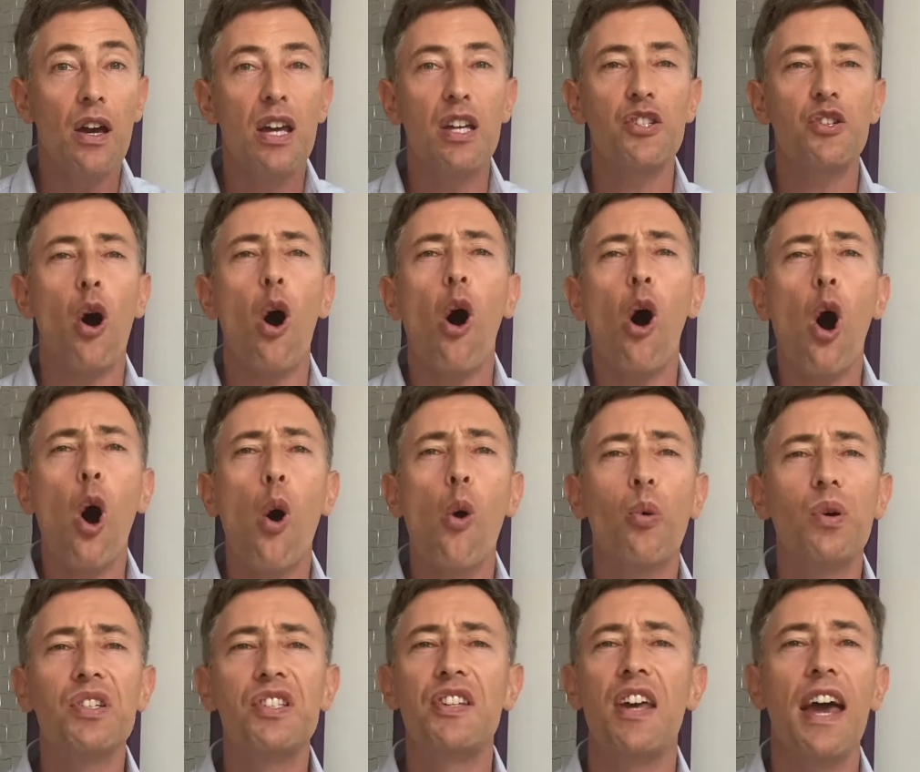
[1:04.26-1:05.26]
is
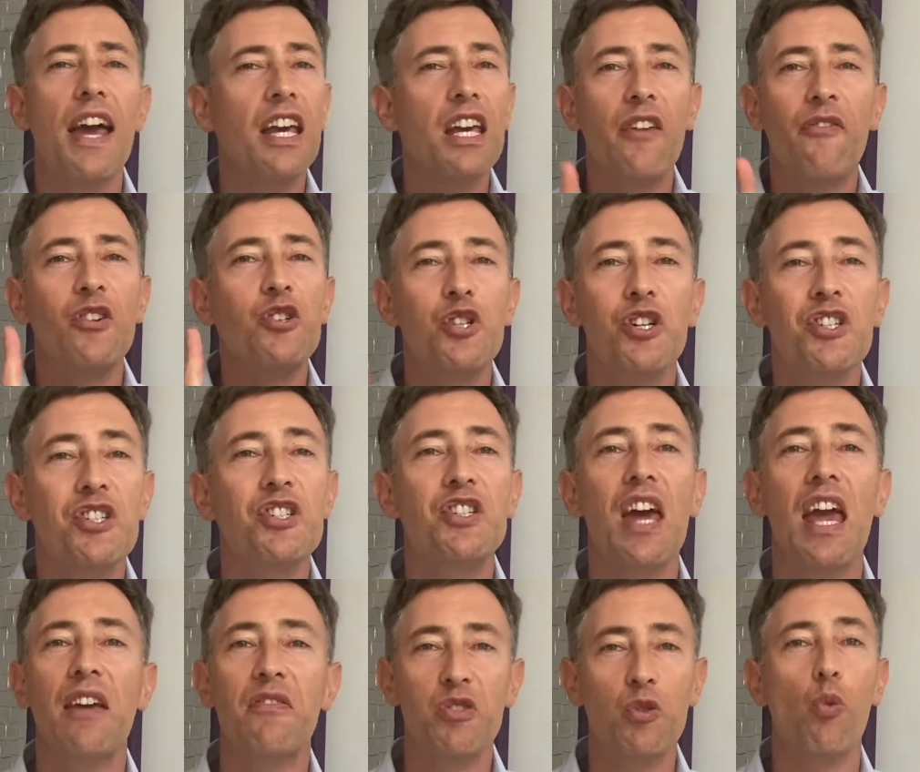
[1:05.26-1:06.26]
always saying if it just
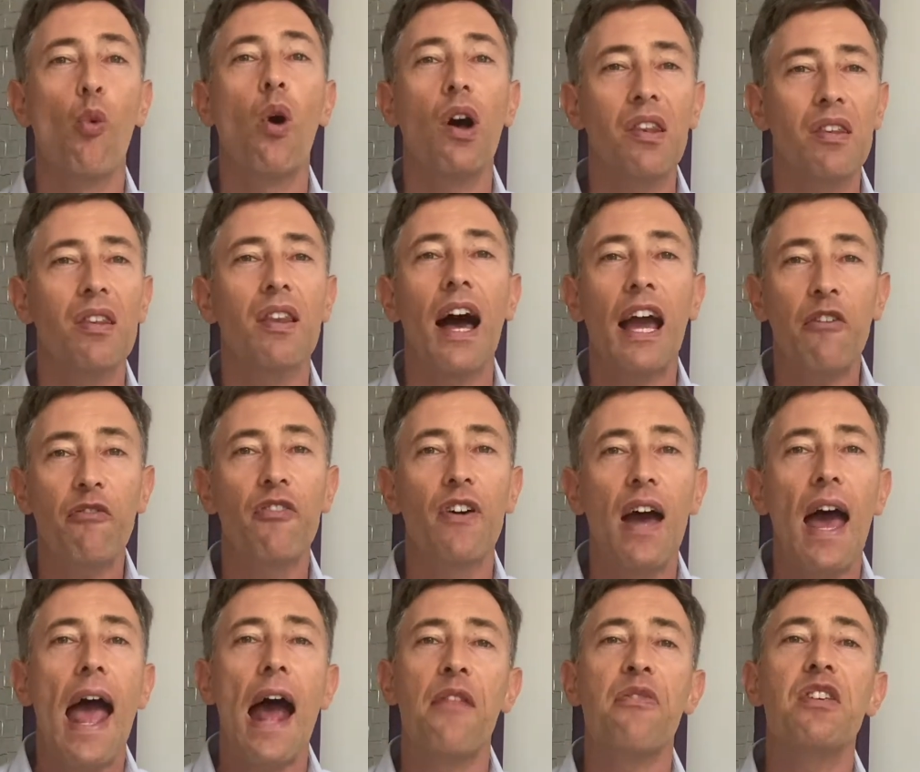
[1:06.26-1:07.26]
saves one life,
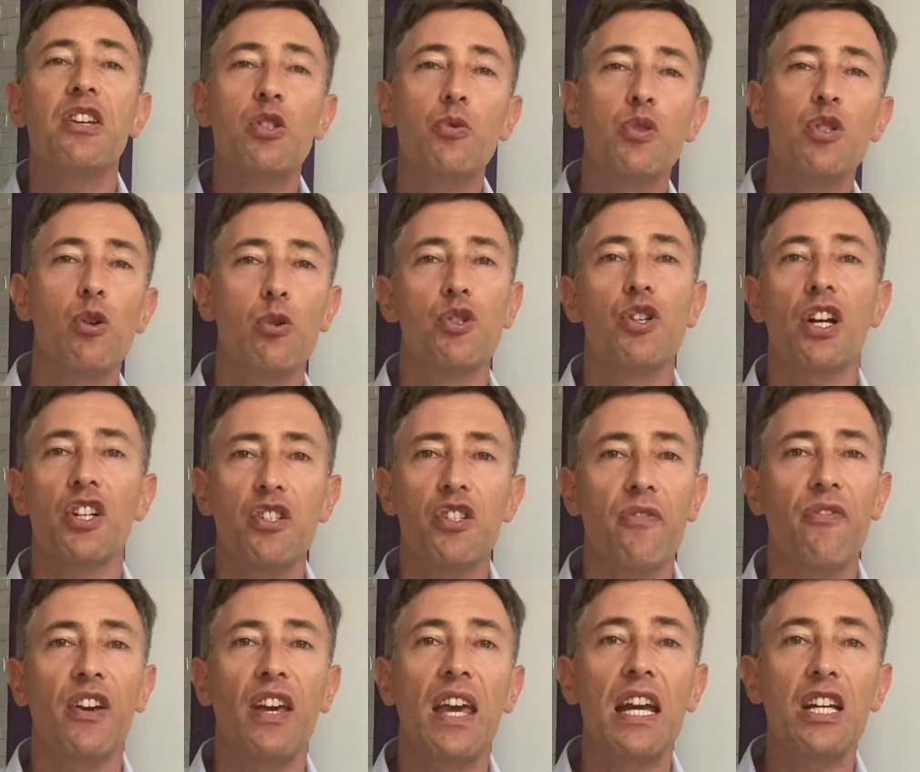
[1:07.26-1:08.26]
and this was their
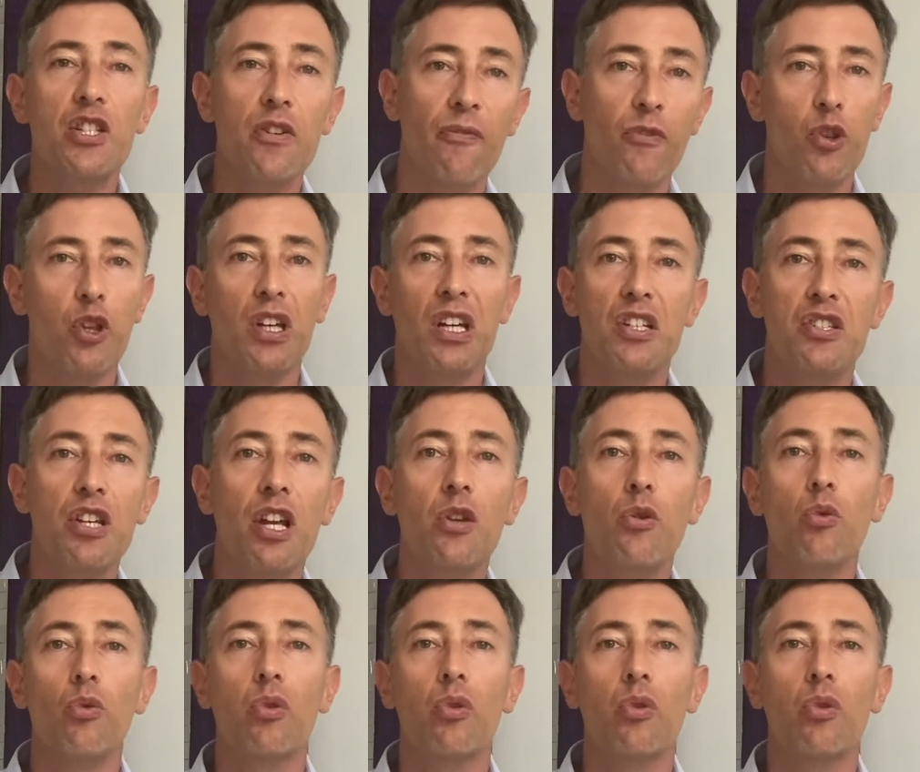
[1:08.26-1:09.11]
justification for the continued